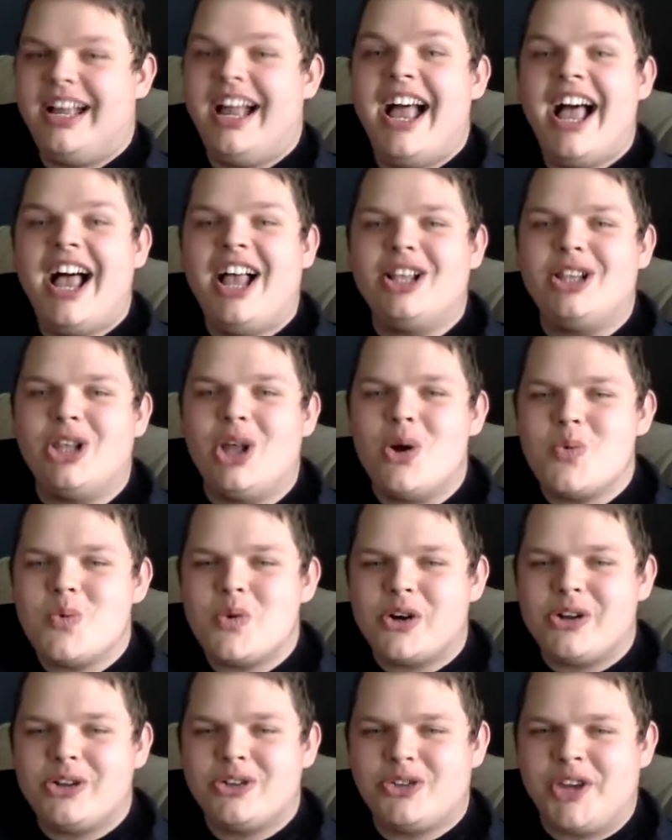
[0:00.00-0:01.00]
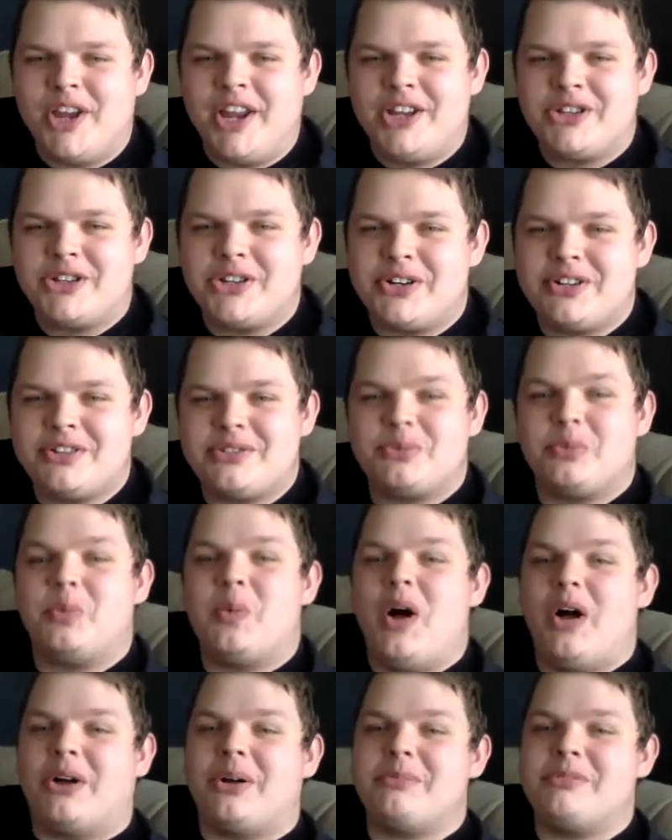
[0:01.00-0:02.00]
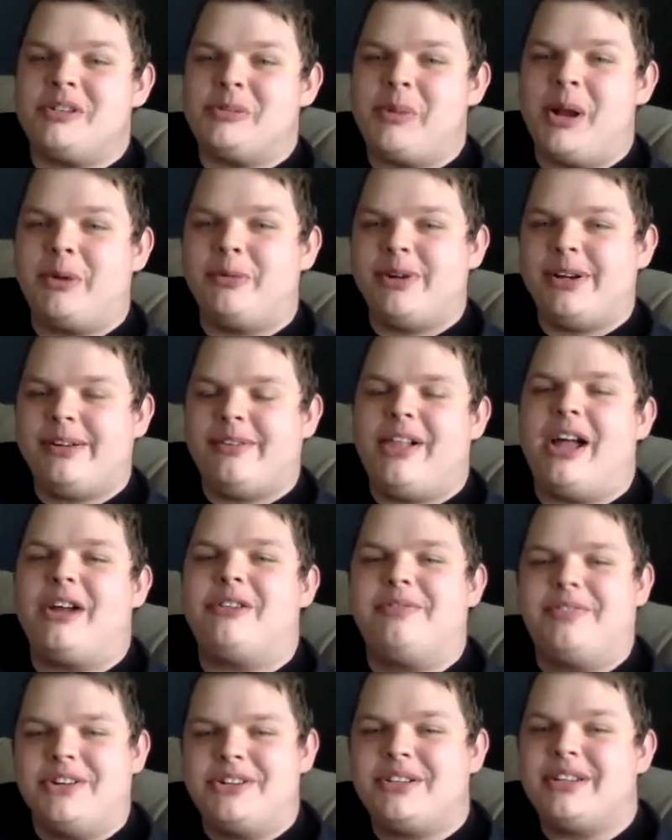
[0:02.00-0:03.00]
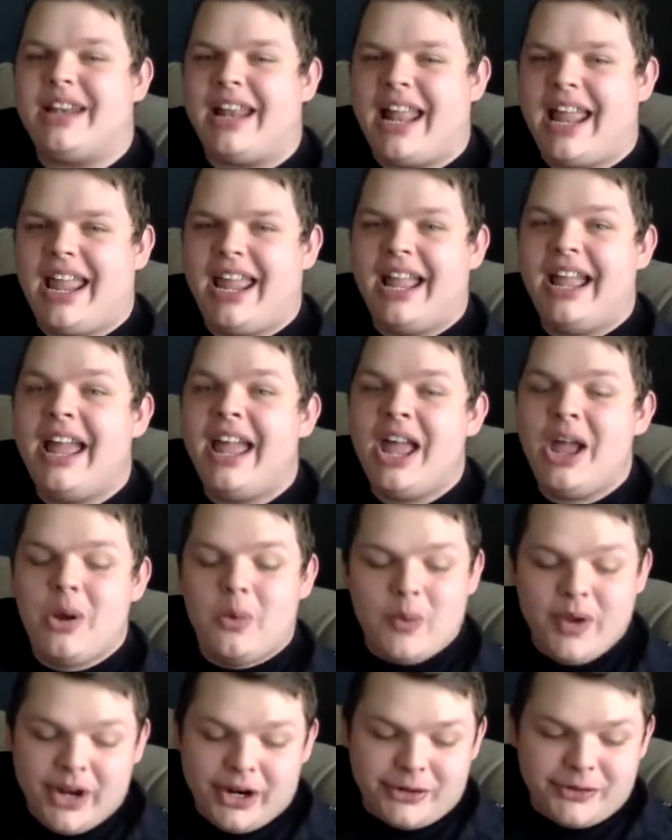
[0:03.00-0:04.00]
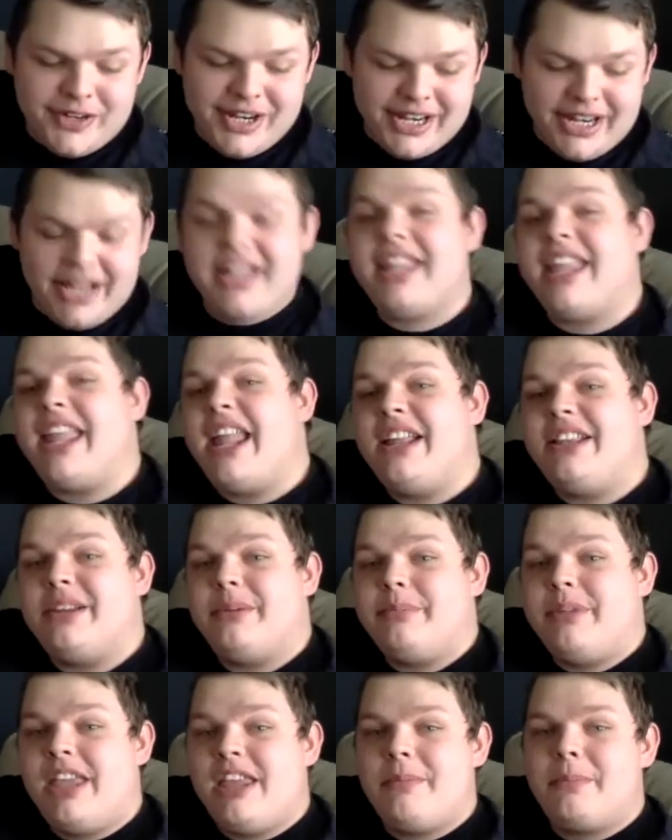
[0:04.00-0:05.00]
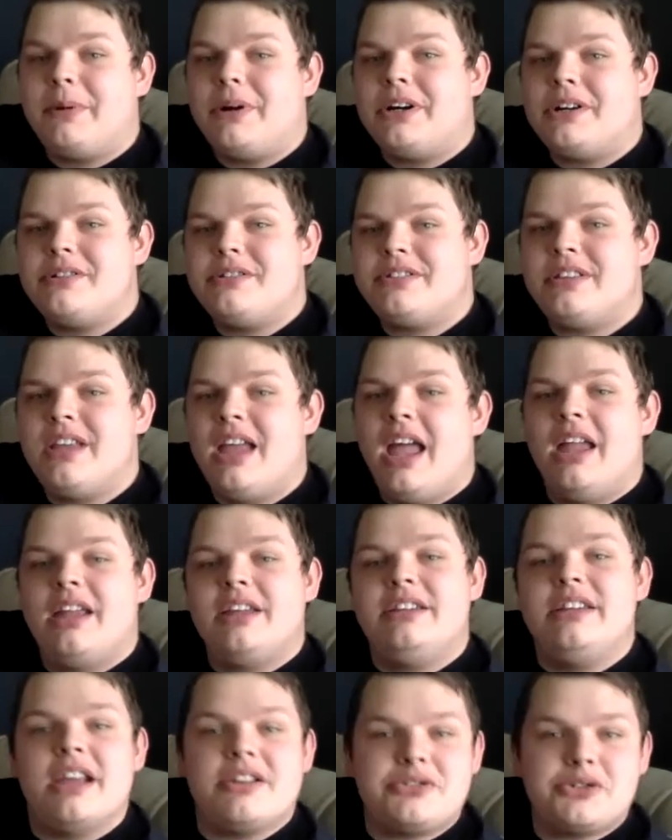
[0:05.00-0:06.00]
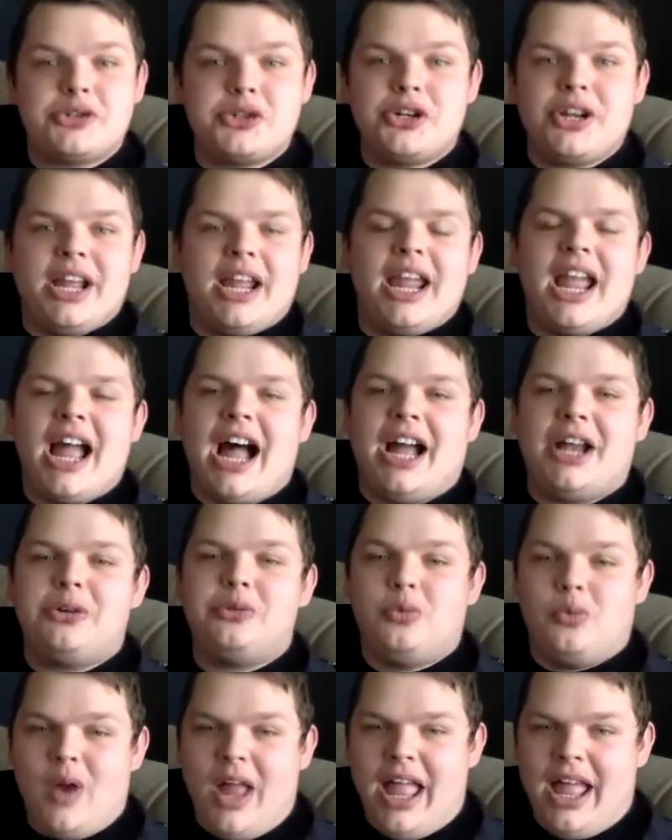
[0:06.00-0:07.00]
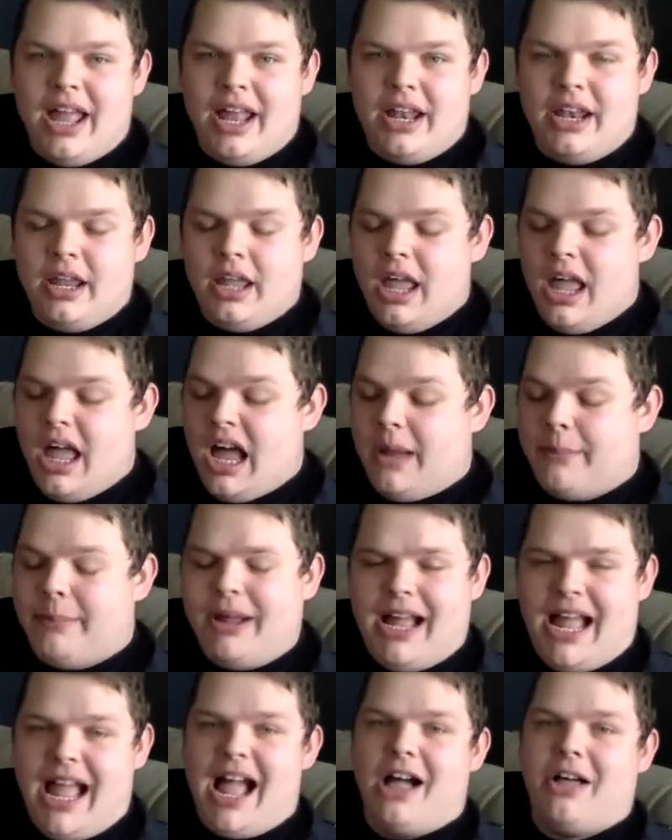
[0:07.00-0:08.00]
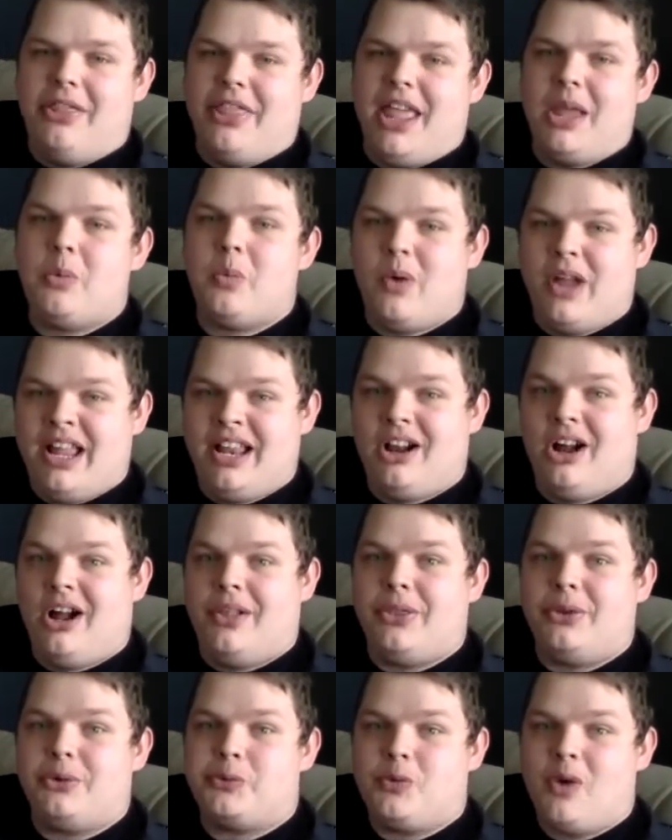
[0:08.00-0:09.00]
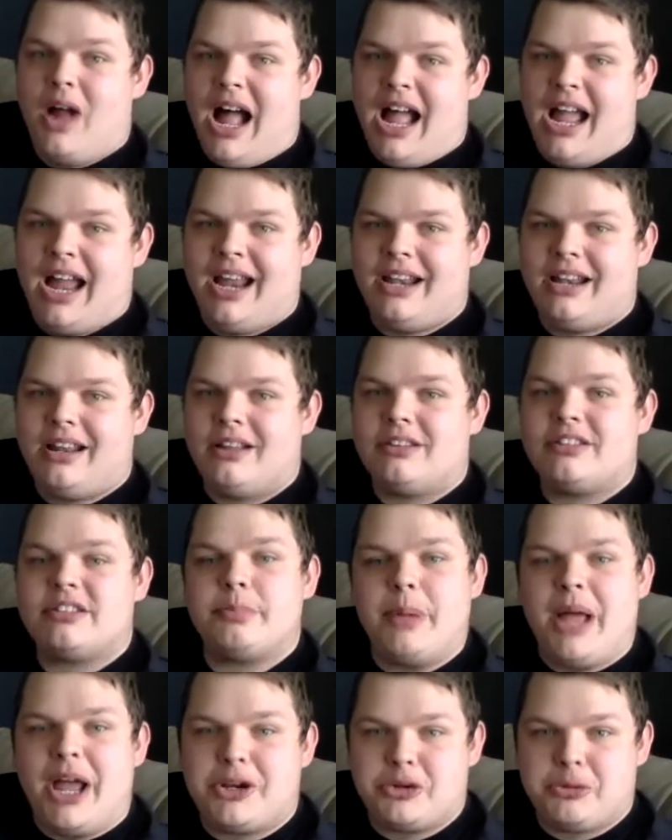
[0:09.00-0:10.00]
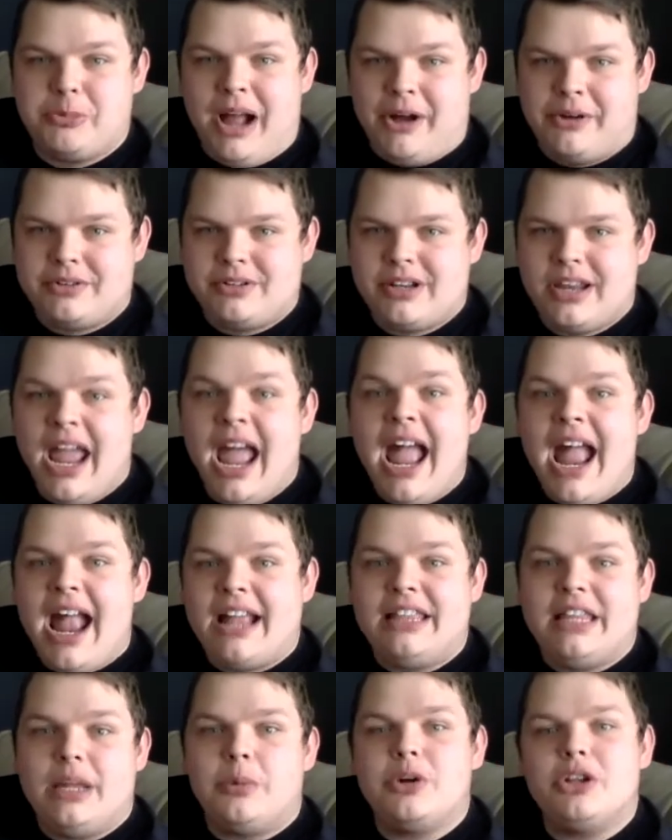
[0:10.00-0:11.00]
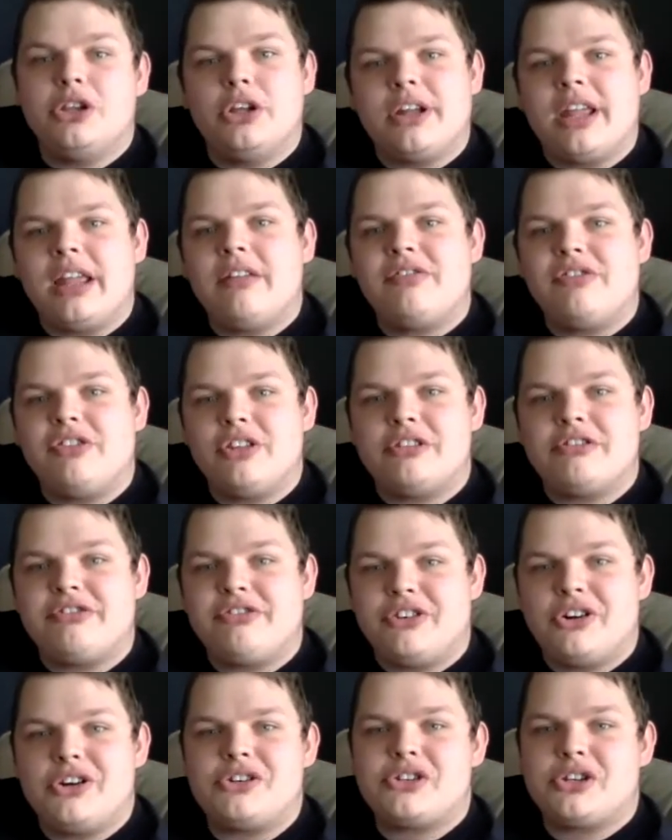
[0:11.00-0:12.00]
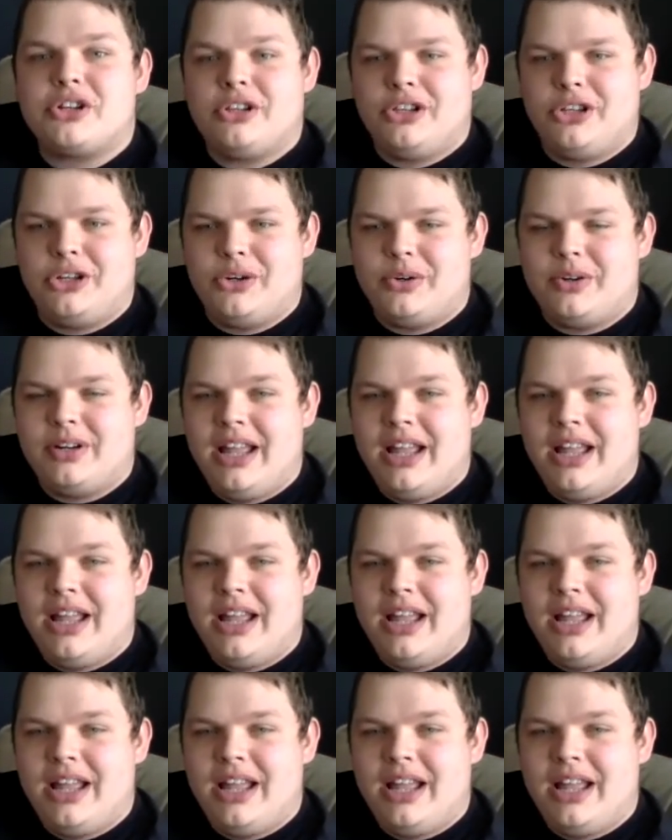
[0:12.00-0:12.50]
Hello, world changers. Welcome to my read aloud for today. We are reading Kingdom Keepers. Yesterday, I read about how they went on the ride, Splash Mountain, and they were looking for the first clue.